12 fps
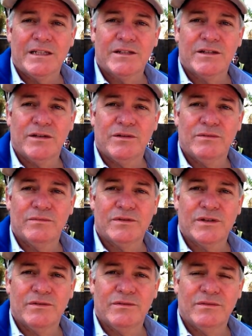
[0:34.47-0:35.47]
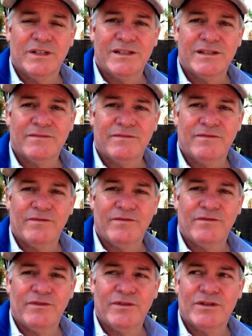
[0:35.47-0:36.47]
So let's
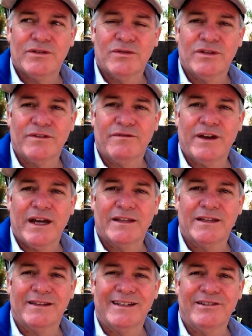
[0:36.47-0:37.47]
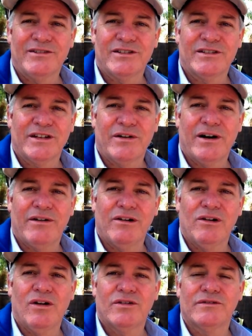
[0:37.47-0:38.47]
first look at the fact that there are a
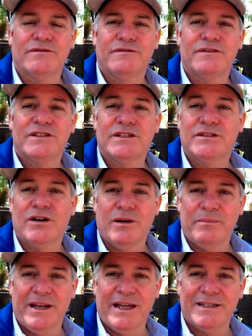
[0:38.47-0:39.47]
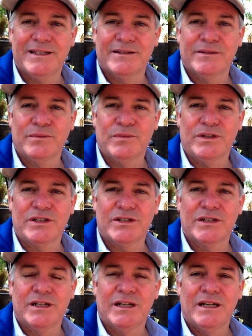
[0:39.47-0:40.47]
lot of fishing type nets
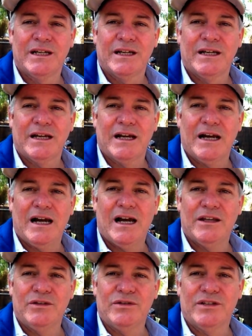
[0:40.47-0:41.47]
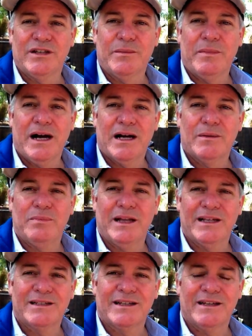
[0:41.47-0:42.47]
which are used in the marketplace.